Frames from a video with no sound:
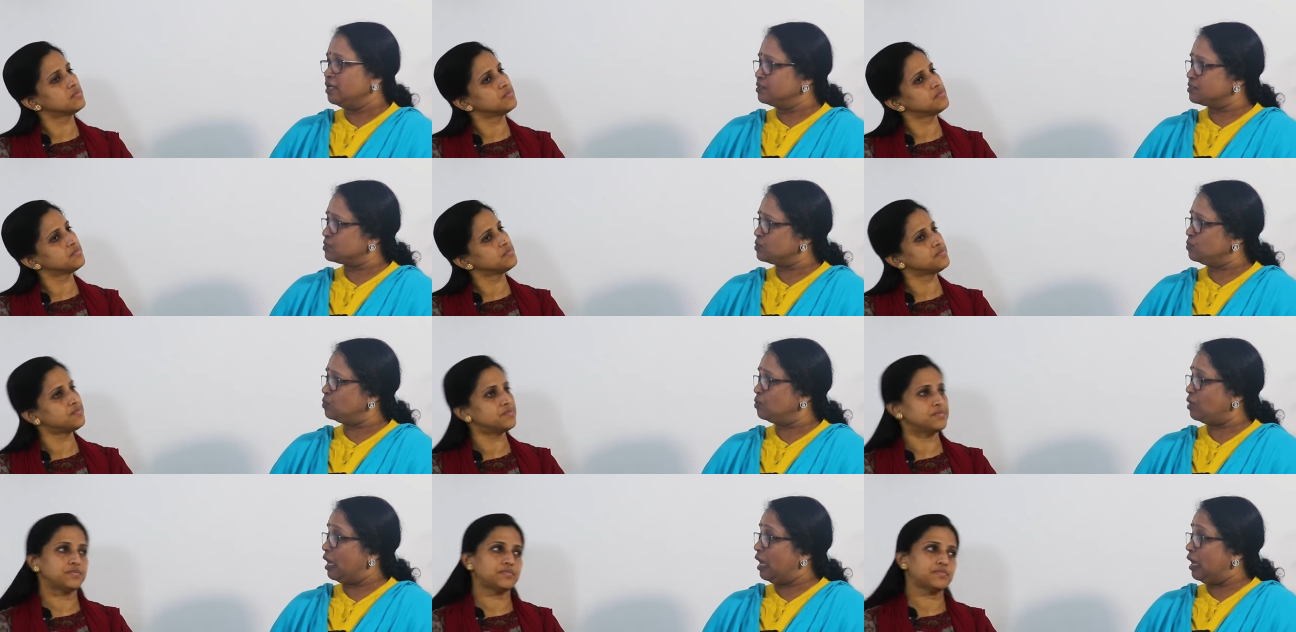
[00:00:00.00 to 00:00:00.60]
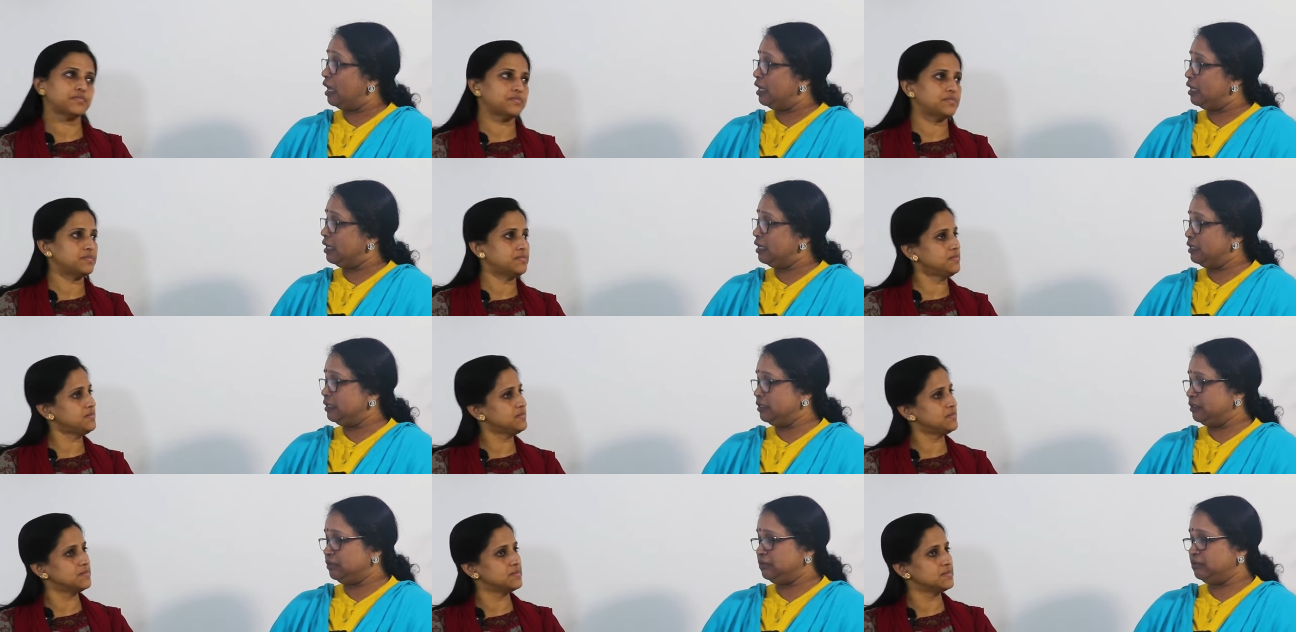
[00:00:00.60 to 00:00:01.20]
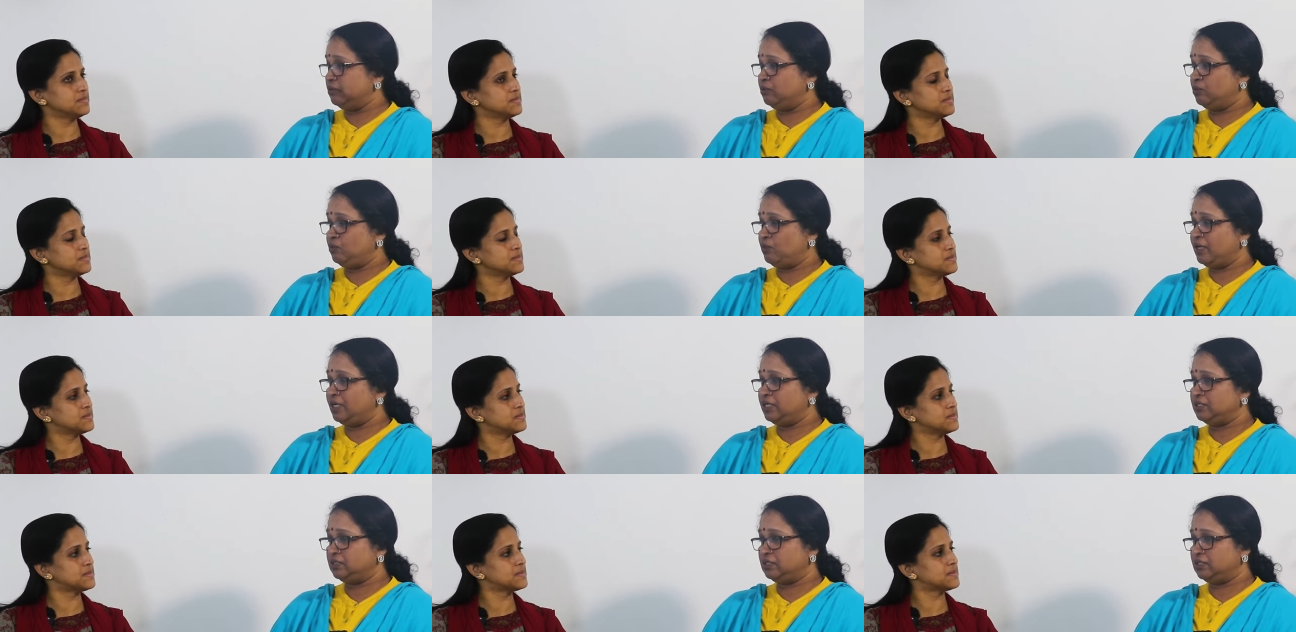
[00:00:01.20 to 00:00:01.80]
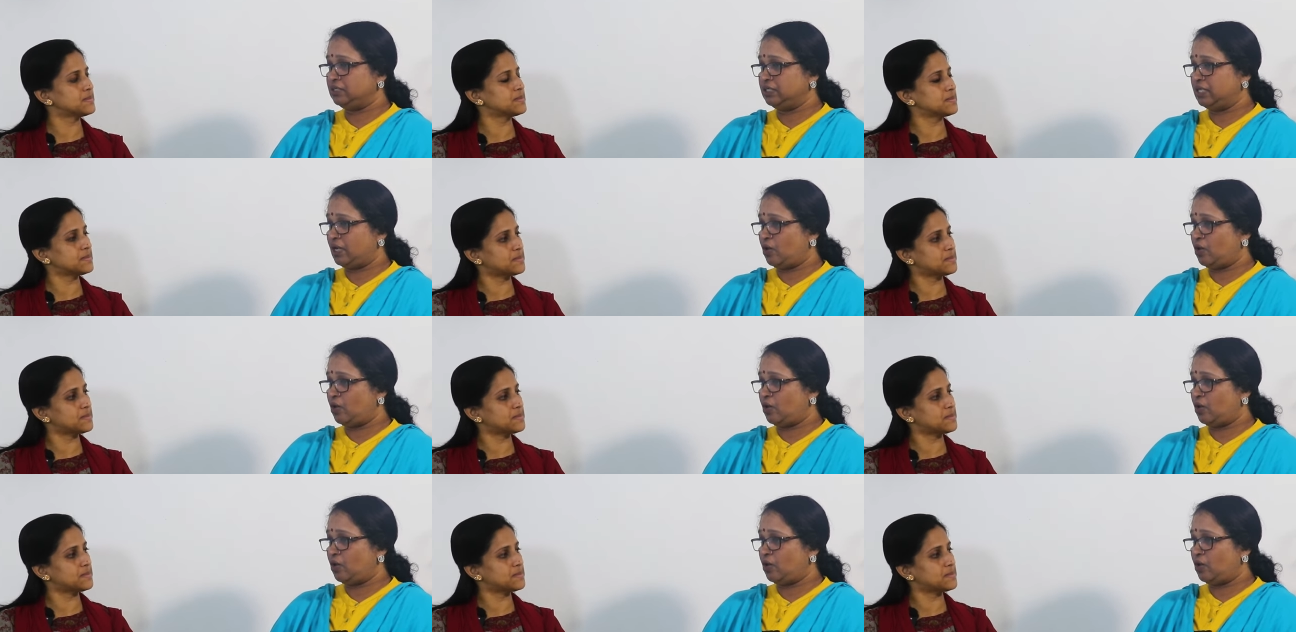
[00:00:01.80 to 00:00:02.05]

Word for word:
Speaker 1: So, and uh, one other